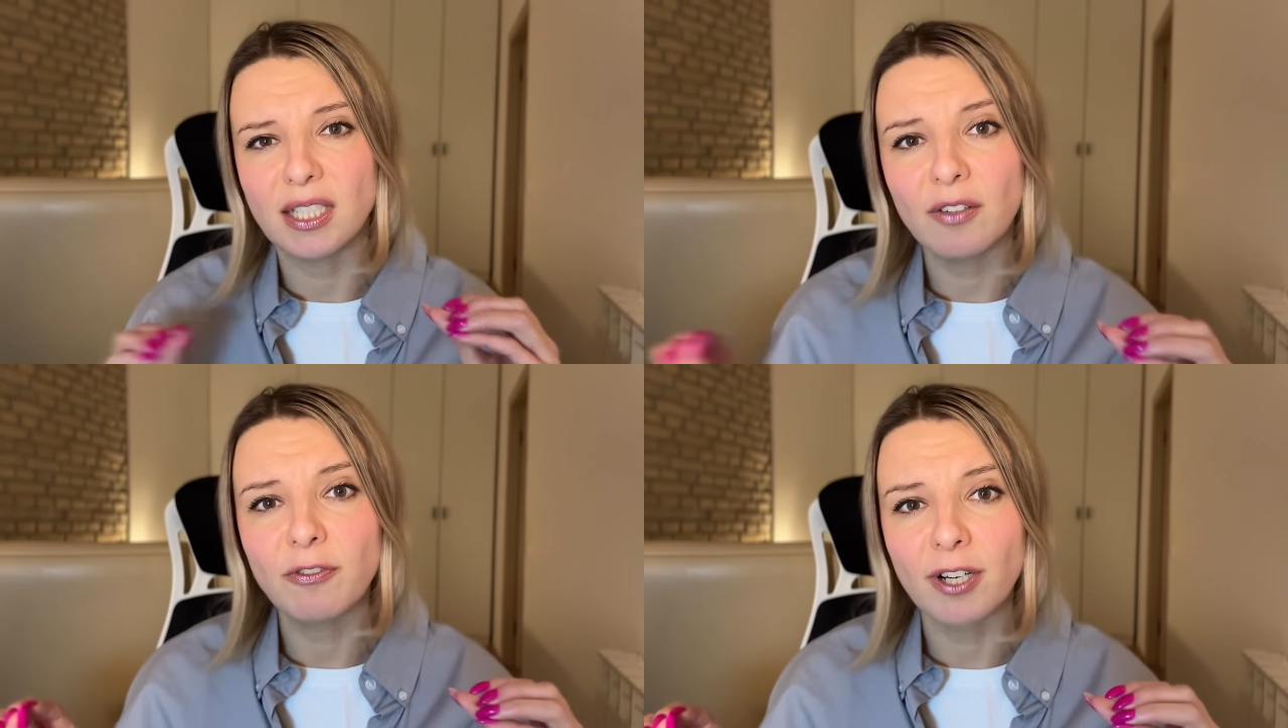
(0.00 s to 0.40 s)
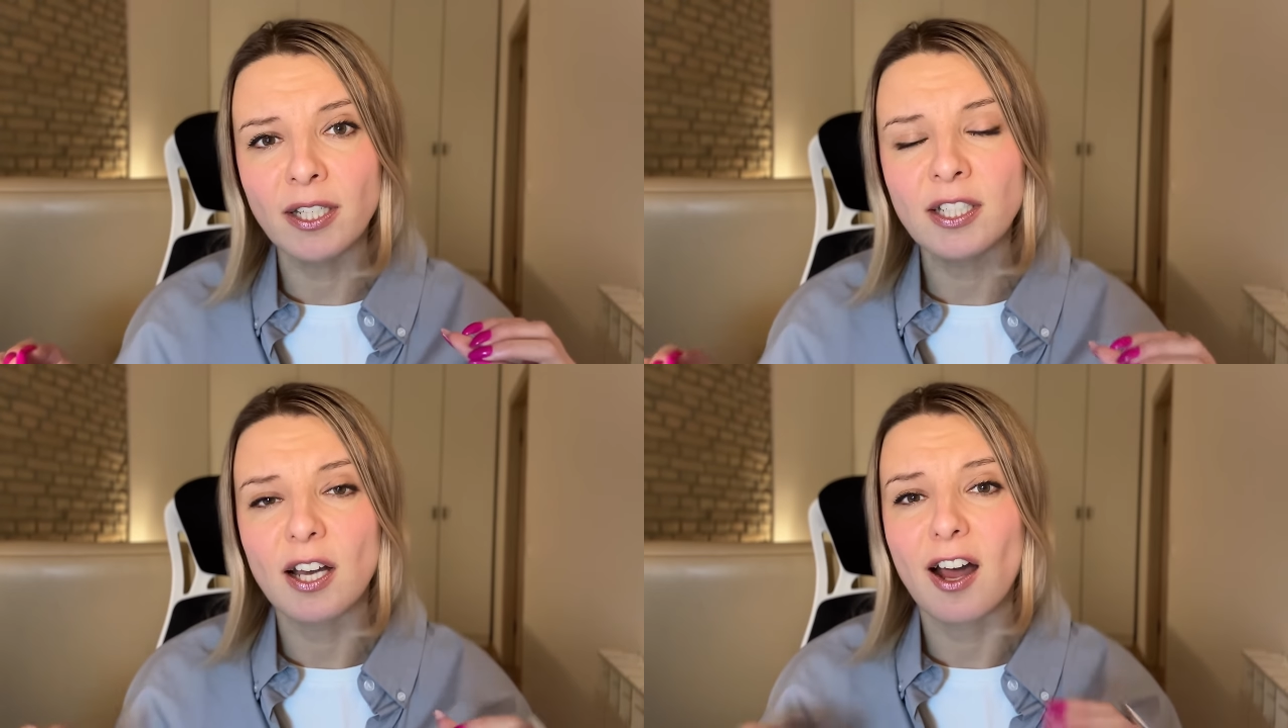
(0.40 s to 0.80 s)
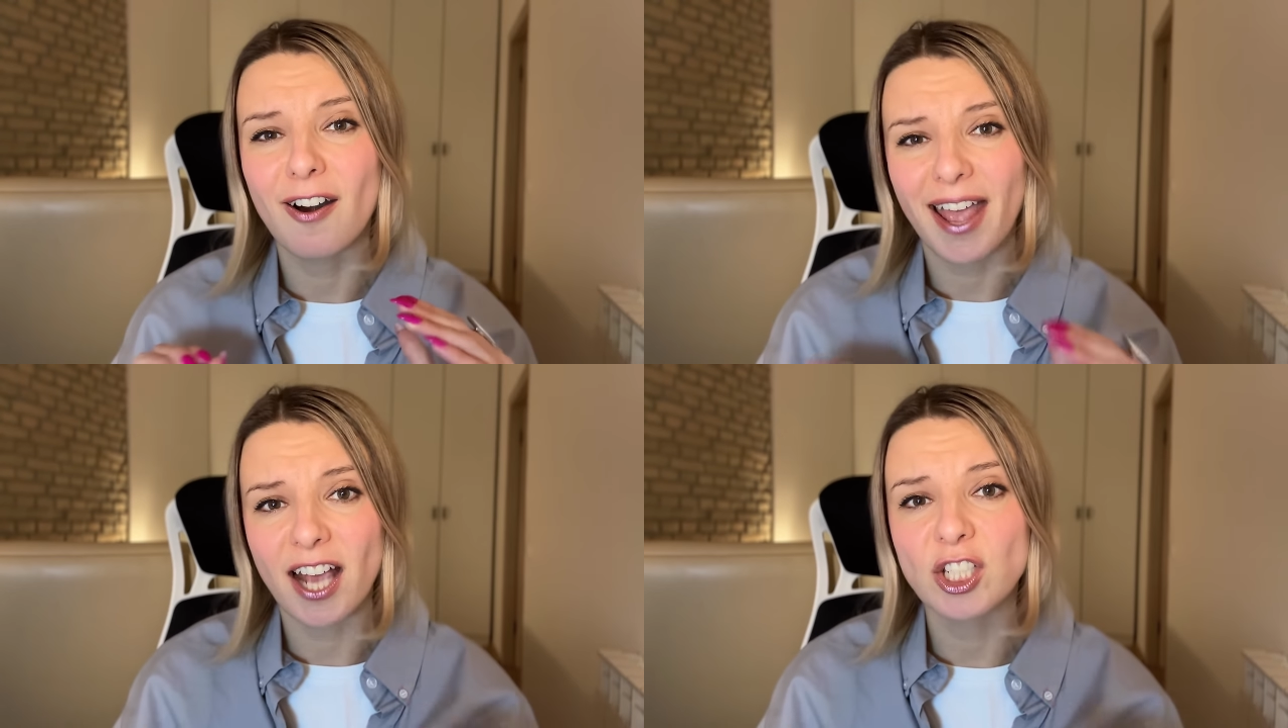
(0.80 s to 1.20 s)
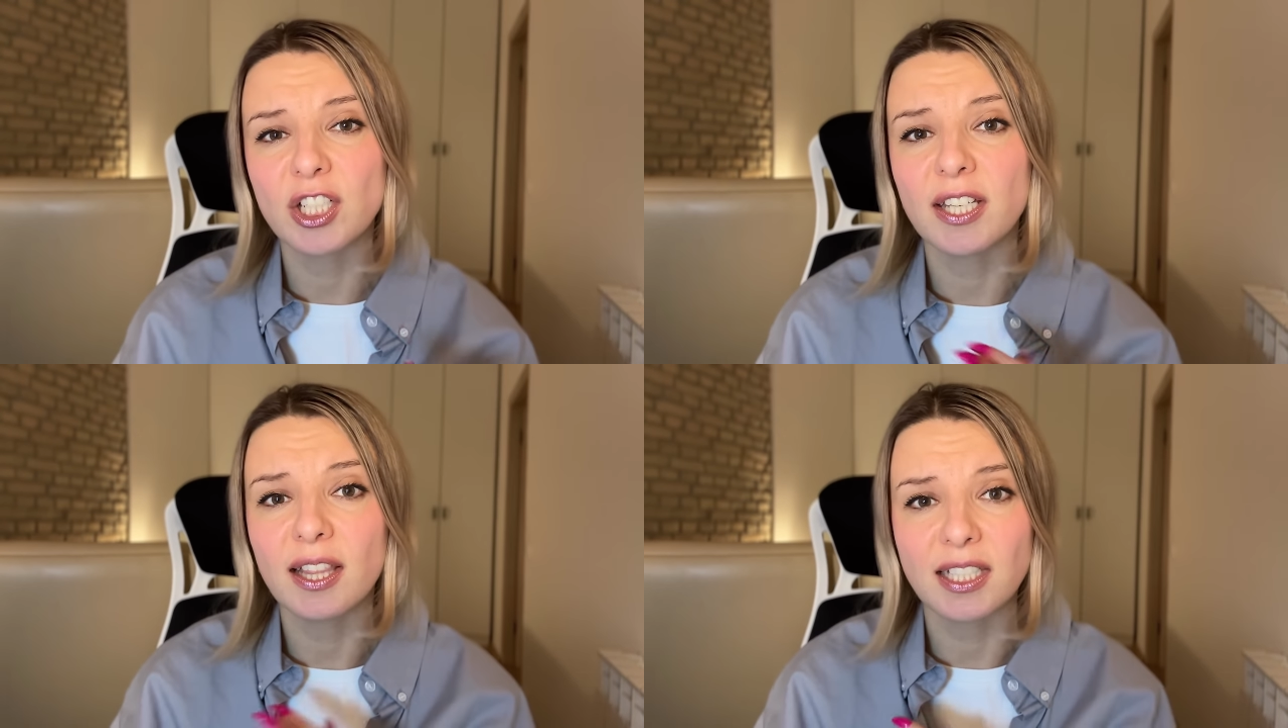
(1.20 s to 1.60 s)
different are
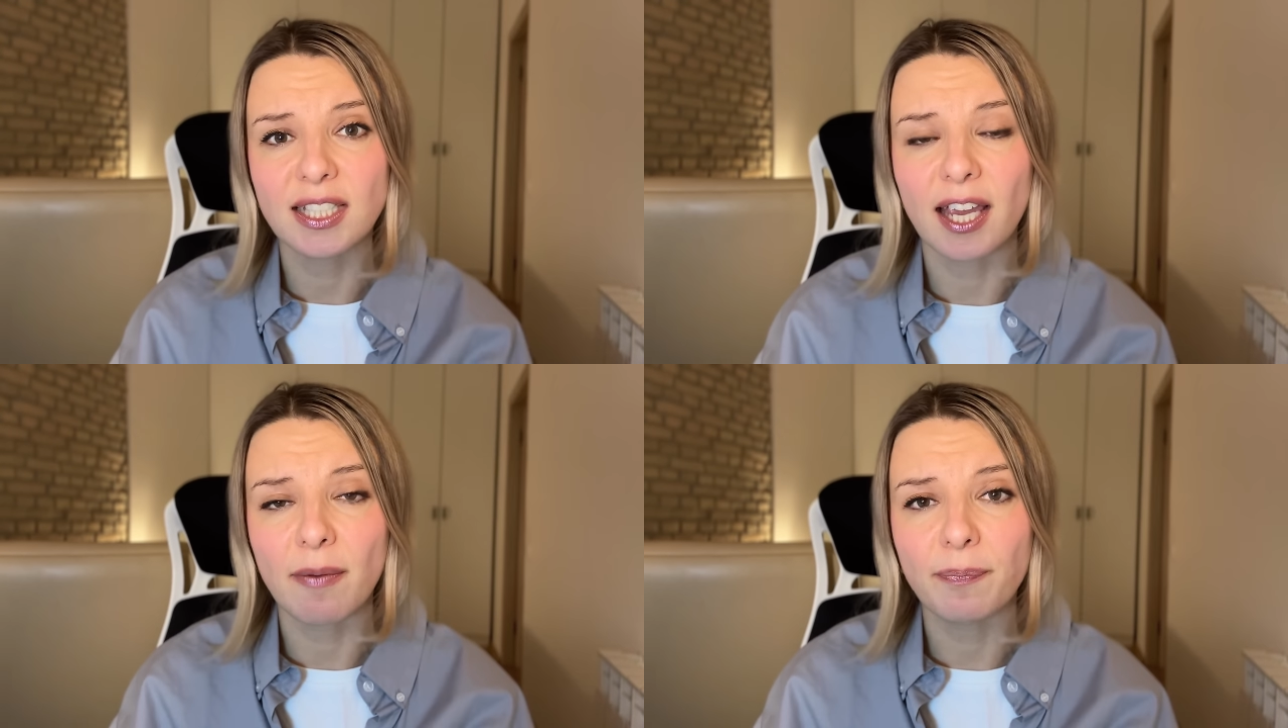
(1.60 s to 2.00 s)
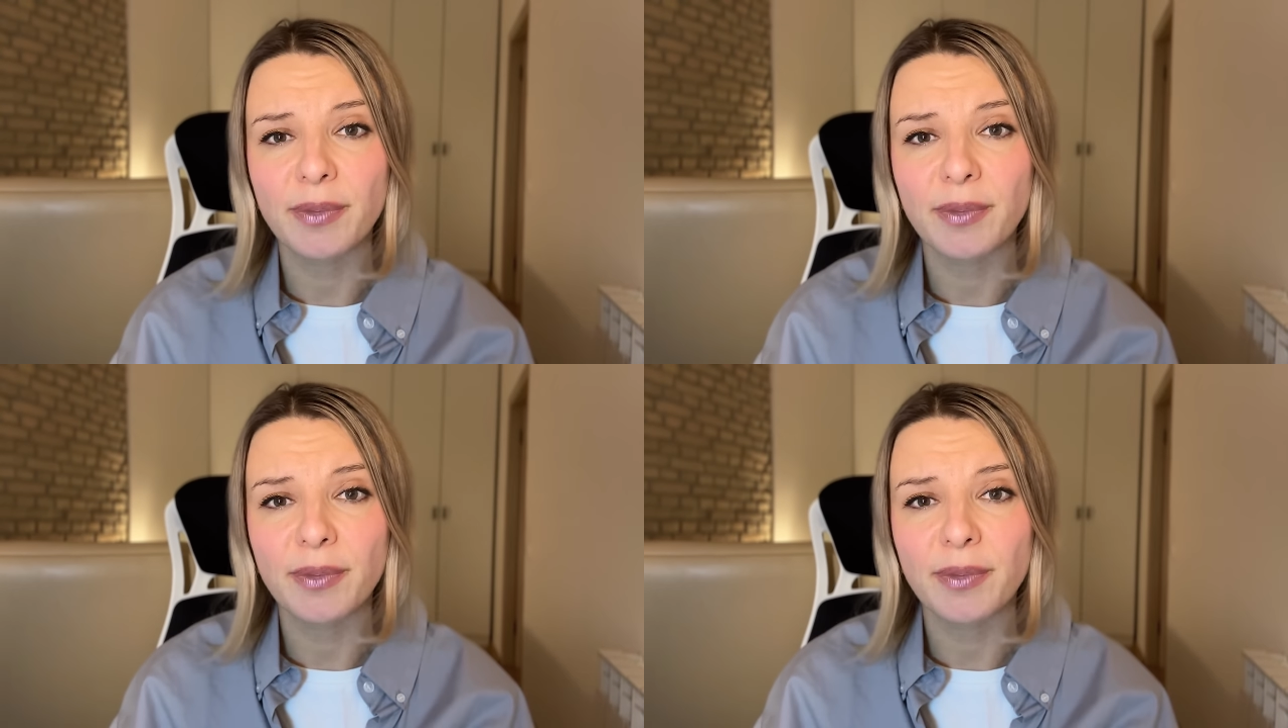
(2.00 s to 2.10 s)
actually the same.